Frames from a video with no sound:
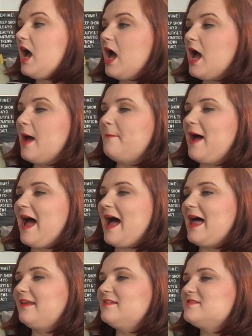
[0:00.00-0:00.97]
Um,
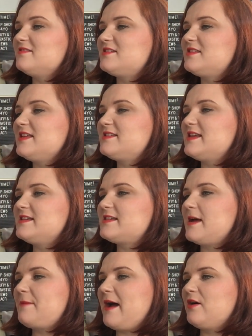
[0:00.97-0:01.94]
and this
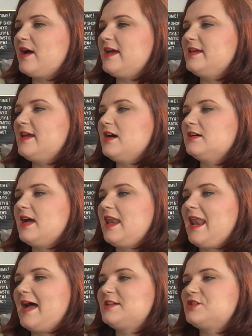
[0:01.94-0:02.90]
is about a young
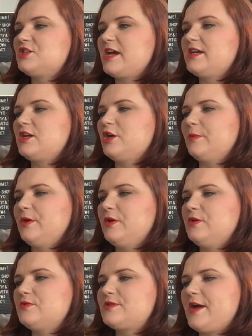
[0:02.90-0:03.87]
lad, Jacob,
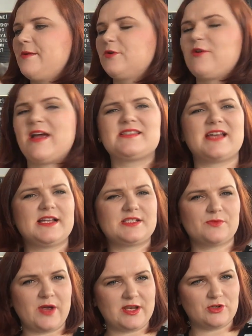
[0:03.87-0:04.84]
whose um,
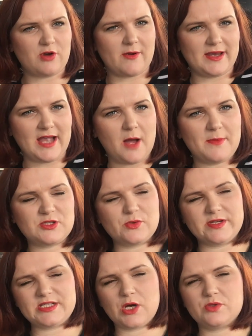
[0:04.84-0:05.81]
granddad, when growing up, has
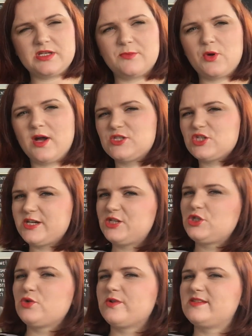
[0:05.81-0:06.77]
always told him quite
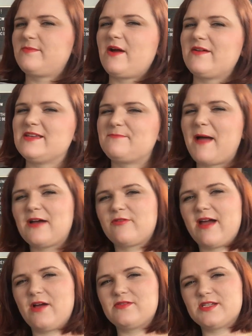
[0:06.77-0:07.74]
strange stories about his
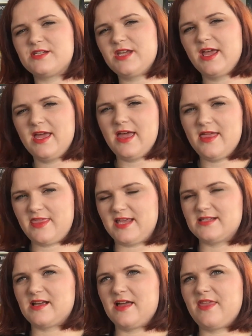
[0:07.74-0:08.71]
background and
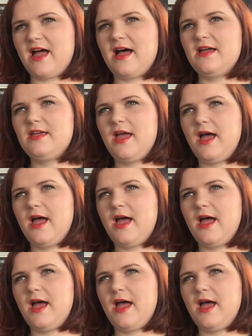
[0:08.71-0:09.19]
things like that